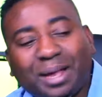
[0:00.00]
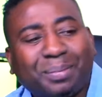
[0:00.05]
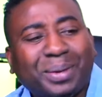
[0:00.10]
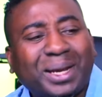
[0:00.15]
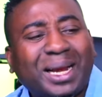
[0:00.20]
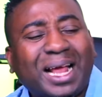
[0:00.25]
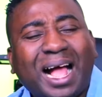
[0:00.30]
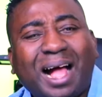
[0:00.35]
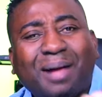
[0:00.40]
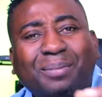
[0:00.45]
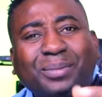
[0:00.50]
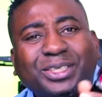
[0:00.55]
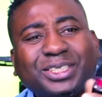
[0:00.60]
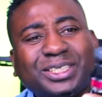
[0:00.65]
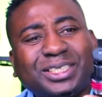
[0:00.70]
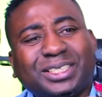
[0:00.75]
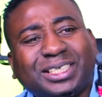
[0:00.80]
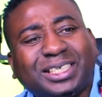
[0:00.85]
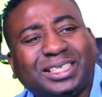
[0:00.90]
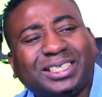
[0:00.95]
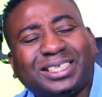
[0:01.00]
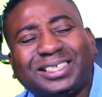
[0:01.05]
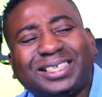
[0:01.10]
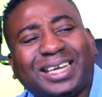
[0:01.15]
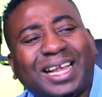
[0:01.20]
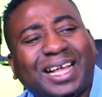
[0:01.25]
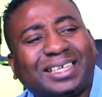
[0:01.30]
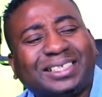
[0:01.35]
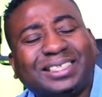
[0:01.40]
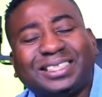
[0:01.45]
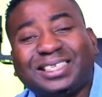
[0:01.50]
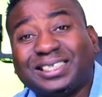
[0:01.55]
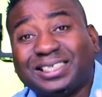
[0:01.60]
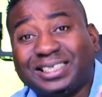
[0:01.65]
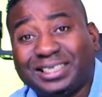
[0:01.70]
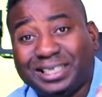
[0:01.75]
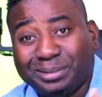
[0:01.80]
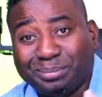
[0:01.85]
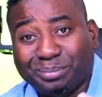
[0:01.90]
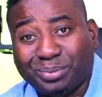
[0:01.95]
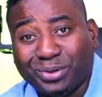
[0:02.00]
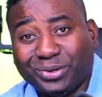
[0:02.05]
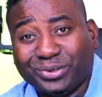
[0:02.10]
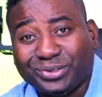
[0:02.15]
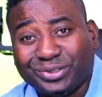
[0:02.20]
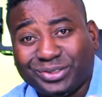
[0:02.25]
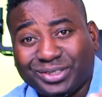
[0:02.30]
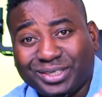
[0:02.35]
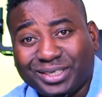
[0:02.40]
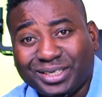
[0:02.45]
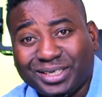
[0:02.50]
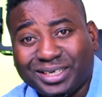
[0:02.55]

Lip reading: But how much is it? It's like 16 bucks.